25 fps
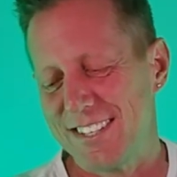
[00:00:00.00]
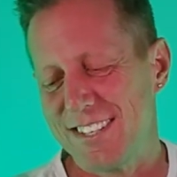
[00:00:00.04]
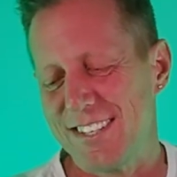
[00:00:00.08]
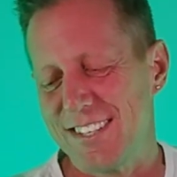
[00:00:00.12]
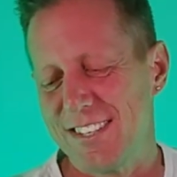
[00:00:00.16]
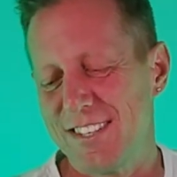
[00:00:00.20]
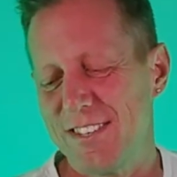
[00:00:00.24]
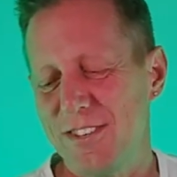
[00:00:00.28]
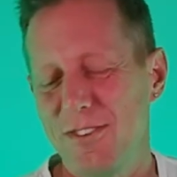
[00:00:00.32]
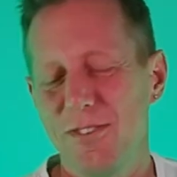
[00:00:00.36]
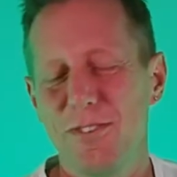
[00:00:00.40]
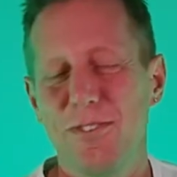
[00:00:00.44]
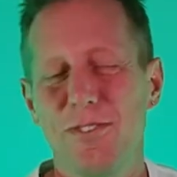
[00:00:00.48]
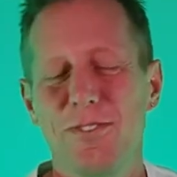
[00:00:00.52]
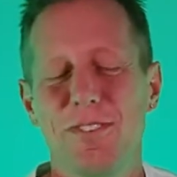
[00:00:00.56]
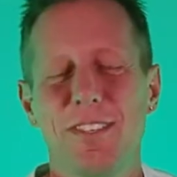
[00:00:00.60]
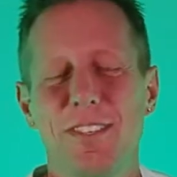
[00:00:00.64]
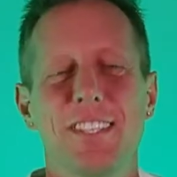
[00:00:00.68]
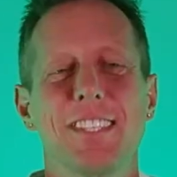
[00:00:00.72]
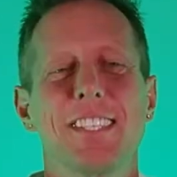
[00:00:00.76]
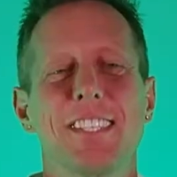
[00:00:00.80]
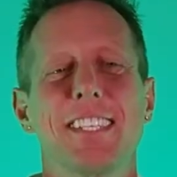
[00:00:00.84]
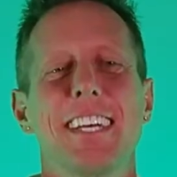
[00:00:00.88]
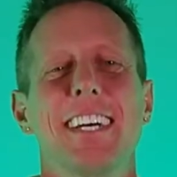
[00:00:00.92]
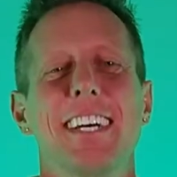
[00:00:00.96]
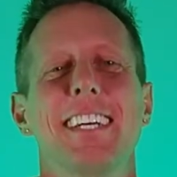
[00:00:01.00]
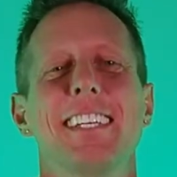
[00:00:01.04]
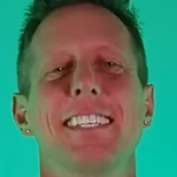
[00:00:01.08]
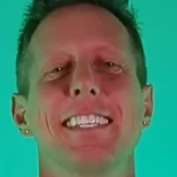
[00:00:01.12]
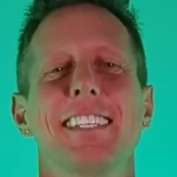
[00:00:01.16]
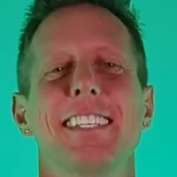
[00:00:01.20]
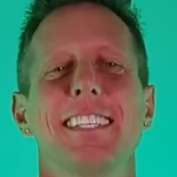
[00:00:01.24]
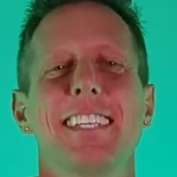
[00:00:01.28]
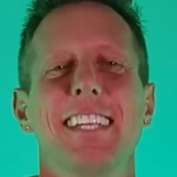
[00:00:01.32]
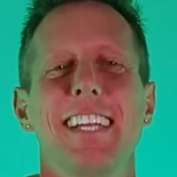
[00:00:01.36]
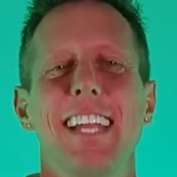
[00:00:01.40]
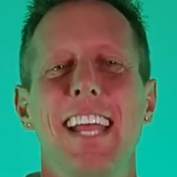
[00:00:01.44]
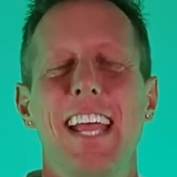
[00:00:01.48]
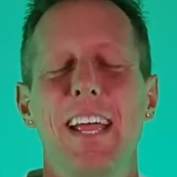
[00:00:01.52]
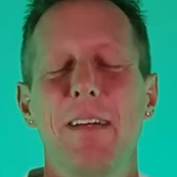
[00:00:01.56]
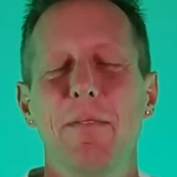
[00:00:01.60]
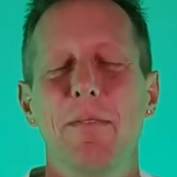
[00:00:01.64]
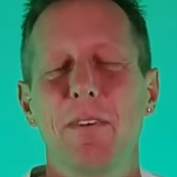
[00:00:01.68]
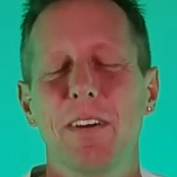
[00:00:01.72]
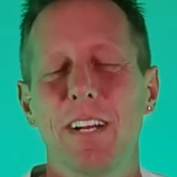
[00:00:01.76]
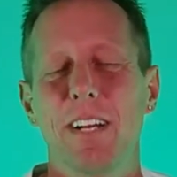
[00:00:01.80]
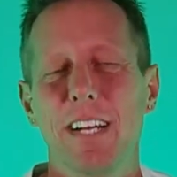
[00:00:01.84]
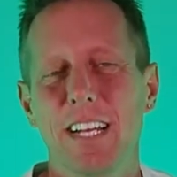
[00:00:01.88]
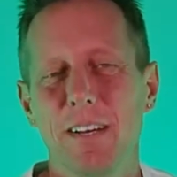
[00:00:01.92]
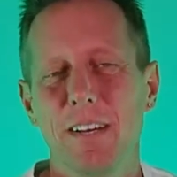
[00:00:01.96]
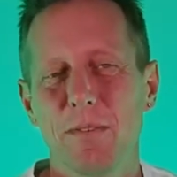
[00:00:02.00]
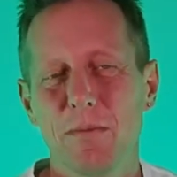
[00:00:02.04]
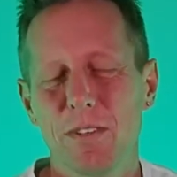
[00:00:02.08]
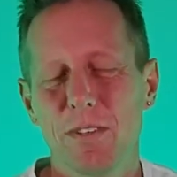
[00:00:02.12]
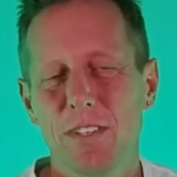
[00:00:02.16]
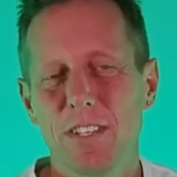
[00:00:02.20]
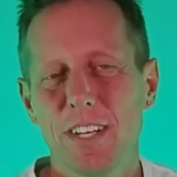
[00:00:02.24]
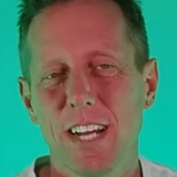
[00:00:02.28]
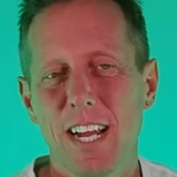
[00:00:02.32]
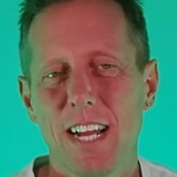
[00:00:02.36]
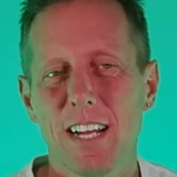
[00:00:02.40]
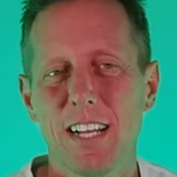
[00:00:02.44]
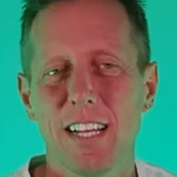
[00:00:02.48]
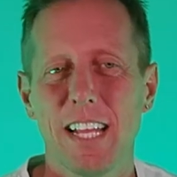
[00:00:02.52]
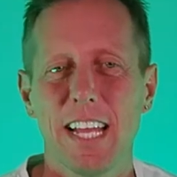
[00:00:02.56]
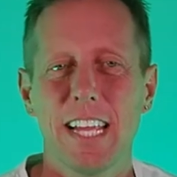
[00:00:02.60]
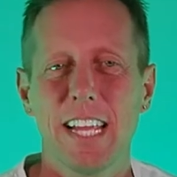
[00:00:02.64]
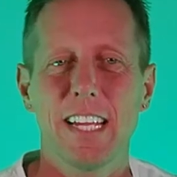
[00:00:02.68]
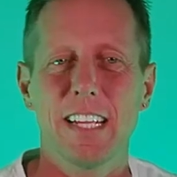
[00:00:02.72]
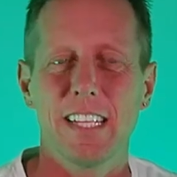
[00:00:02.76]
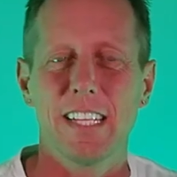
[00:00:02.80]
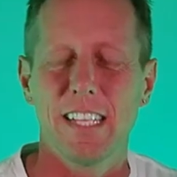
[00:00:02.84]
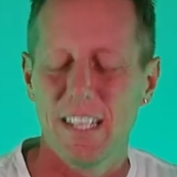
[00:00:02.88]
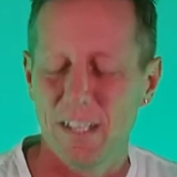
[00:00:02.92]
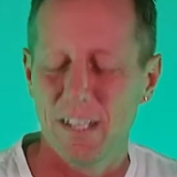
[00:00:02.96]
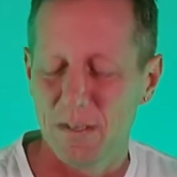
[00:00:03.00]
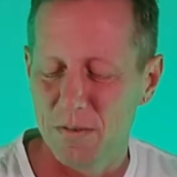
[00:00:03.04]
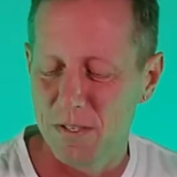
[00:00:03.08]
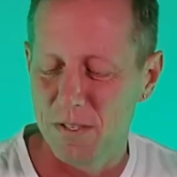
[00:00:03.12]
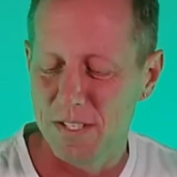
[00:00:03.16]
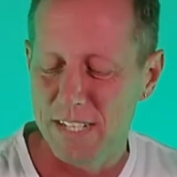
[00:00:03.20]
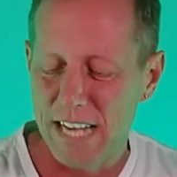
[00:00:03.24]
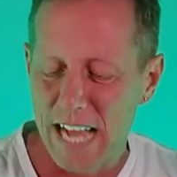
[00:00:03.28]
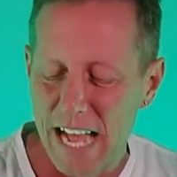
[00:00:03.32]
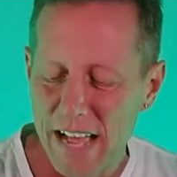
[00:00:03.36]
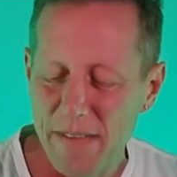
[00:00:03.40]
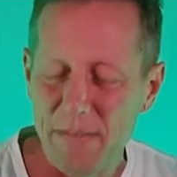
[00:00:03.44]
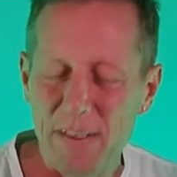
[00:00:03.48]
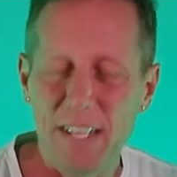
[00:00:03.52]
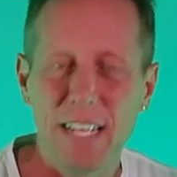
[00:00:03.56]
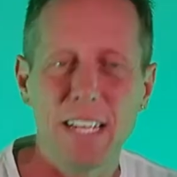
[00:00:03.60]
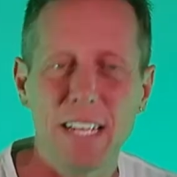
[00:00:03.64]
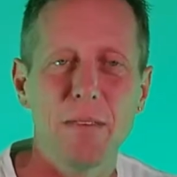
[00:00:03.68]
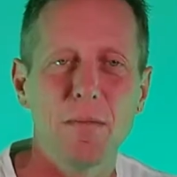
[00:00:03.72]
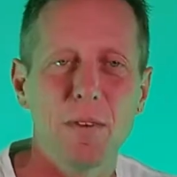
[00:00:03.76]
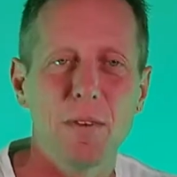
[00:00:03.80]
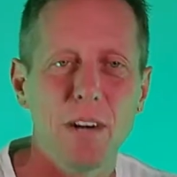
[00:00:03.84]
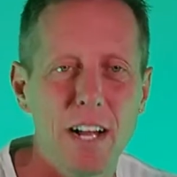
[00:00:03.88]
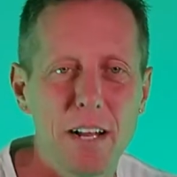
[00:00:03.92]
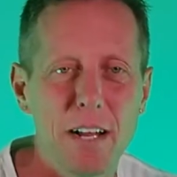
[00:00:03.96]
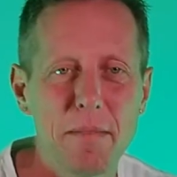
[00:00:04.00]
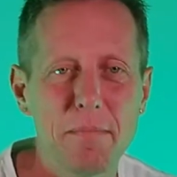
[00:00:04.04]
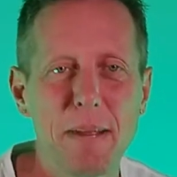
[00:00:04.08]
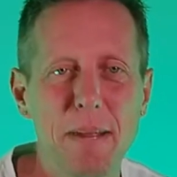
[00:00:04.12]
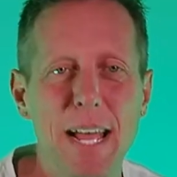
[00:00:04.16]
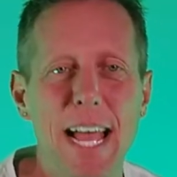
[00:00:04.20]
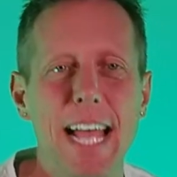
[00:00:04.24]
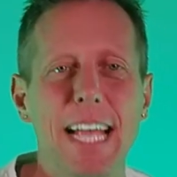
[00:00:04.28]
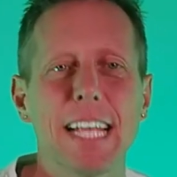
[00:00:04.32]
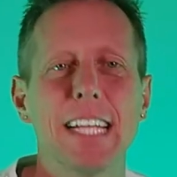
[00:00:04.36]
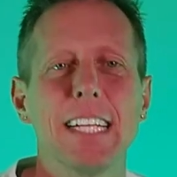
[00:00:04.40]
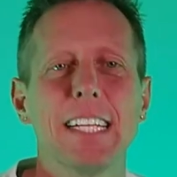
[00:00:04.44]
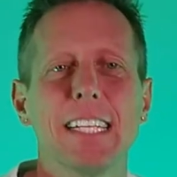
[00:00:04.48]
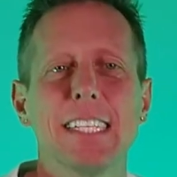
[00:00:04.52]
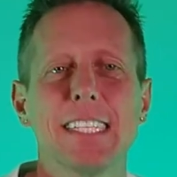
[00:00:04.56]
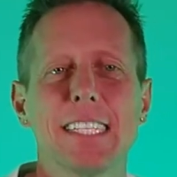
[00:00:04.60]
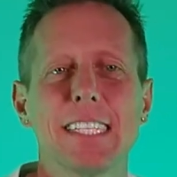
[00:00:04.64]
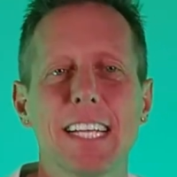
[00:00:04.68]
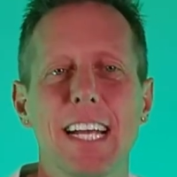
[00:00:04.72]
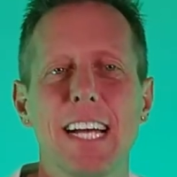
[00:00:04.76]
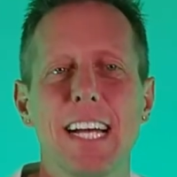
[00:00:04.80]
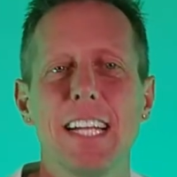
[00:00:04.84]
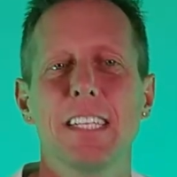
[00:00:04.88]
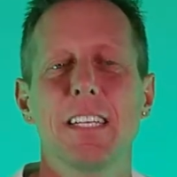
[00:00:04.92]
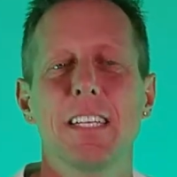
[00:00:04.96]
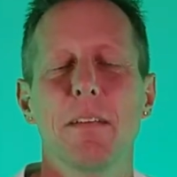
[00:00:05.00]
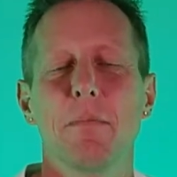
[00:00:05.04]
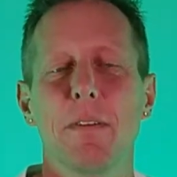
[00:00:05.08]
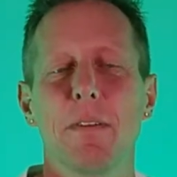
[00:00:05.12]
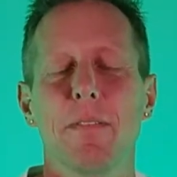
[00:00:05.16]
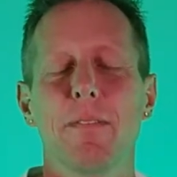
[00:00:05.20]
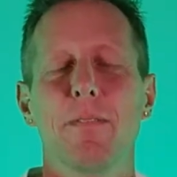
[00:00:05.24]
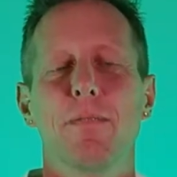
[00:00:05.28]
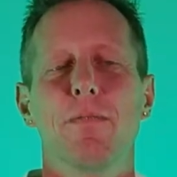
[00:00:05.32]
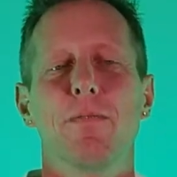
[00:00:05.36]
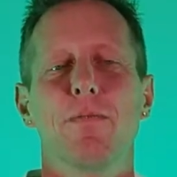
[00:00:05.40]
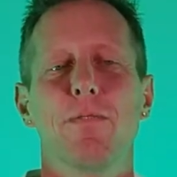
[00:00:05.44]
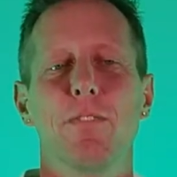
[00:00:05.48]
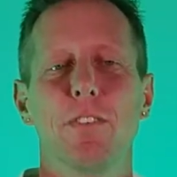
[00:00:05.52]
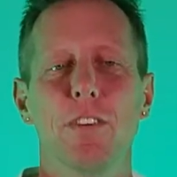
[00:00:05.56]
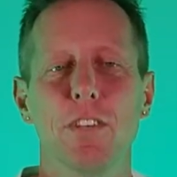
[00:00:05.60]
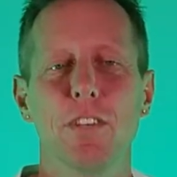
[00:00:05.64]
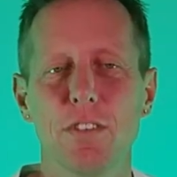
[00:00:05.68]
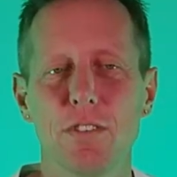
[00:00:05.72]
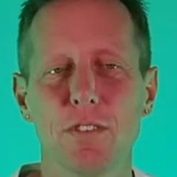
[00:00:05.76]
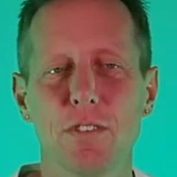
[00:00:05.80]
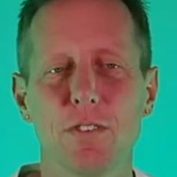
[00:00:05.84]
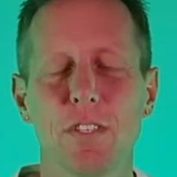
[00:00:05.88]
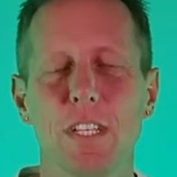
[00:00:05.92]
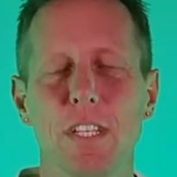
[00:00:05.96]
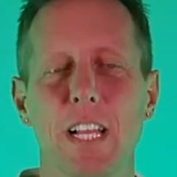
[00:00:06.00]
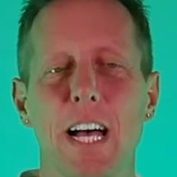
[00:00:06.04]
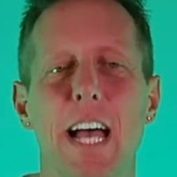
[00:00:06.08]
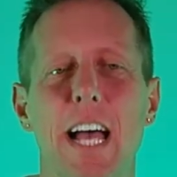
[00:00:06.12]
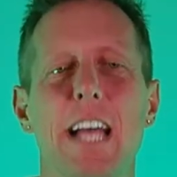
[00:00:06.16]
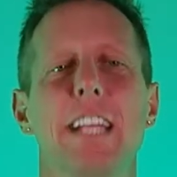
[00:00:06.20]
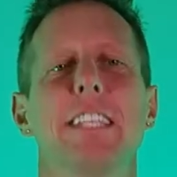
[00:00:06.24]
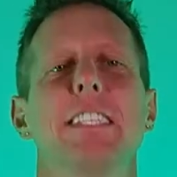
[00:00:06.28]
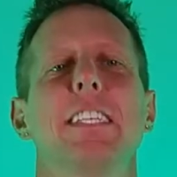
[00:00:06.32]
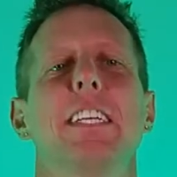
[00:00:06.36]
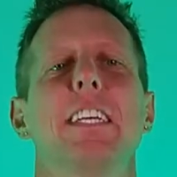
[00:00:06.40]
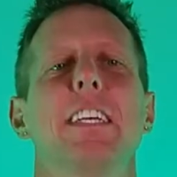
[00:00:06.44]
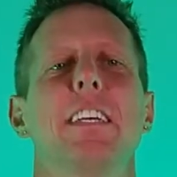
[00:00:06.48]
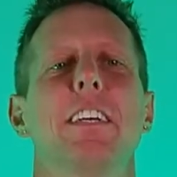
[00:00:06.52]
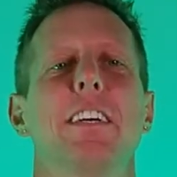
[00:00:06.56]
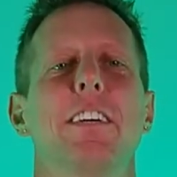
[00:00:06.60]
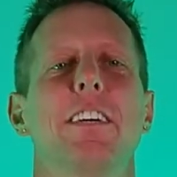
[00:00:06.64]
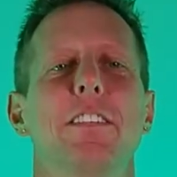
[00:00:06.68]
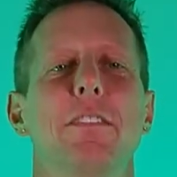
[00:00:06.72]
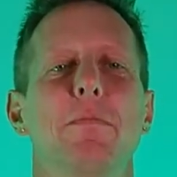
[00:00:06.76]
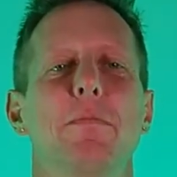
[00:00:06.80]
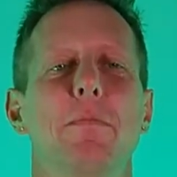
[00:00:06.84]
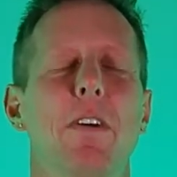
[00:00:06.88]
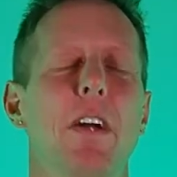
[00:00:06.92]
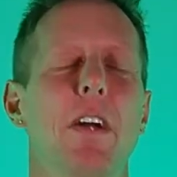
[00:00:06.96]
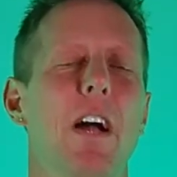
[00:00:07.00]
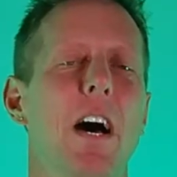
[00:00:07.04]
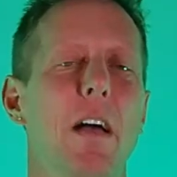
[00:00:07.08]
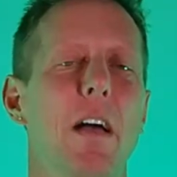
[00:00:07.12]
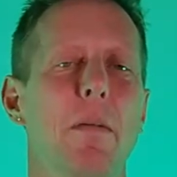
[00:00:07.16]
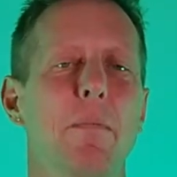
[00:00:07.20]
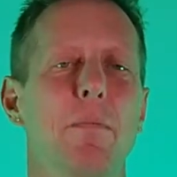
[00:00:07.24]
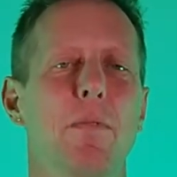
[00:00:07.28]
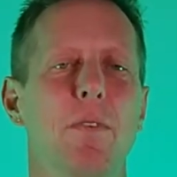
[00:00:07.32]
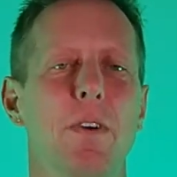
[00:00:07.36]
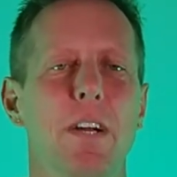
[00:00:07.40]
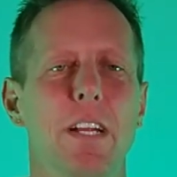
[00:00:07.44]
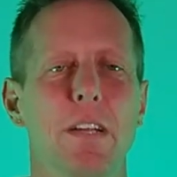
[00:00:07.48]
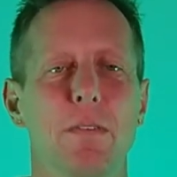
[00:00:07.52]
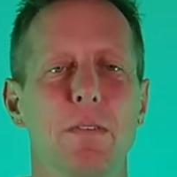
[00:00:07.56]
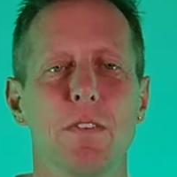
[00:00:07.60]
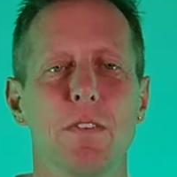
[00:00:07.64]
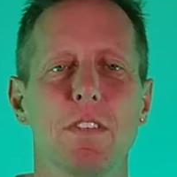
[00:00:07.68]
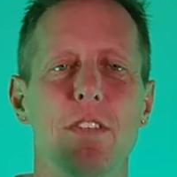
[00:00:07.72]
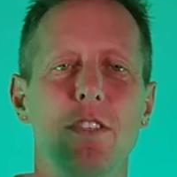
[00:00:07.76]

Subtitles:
to discuss today. We're diving in, we're unpacking this concept of virtualizing customer onboarding,